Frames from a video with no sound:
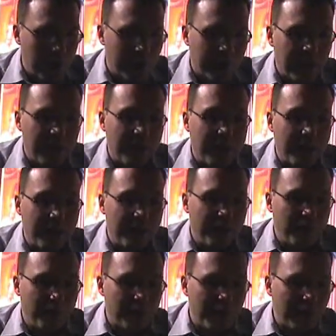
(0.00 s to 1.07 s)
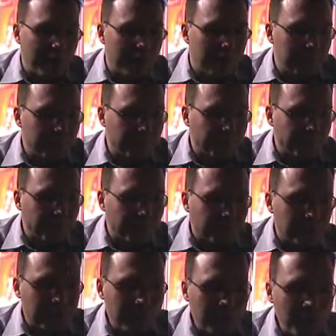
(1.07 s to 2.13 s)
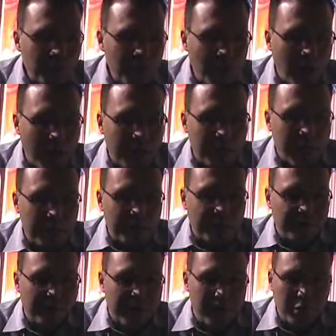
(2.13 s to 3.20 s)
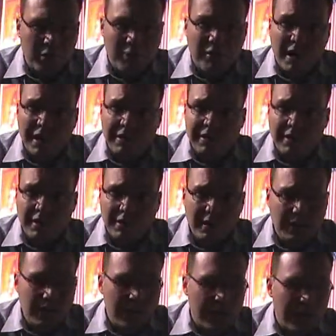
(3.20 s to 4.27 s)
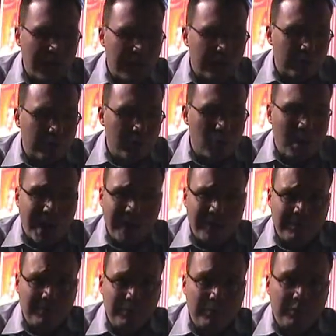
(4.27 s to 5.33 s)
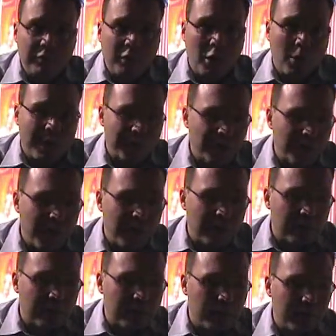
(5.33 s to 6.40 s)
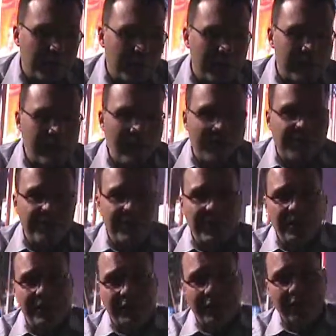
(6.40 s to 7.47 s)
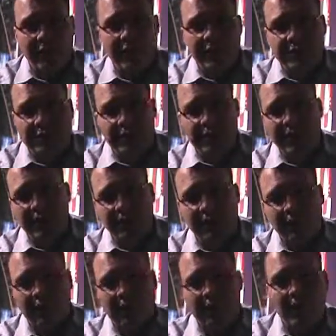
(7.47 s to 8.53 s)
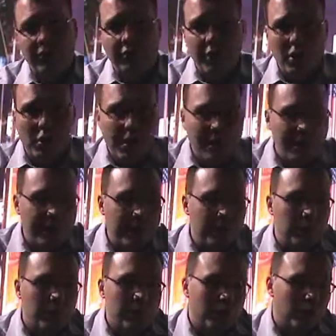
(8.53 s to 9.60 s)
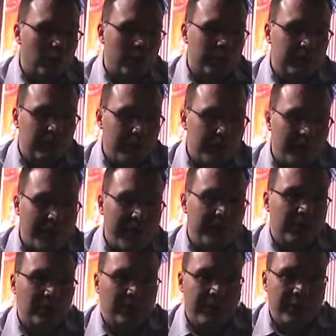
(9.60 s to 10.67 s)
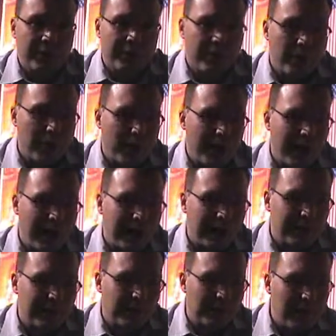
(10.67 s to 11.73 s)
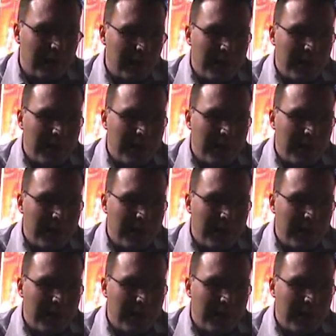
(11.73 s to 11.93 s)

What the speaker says: And again, very full-bodied. Campo Viejo Carranza, again, Rioja, Spain. So again, you have the three regions in Rioja. This one's sourced from the nicer region, Rioja Alta,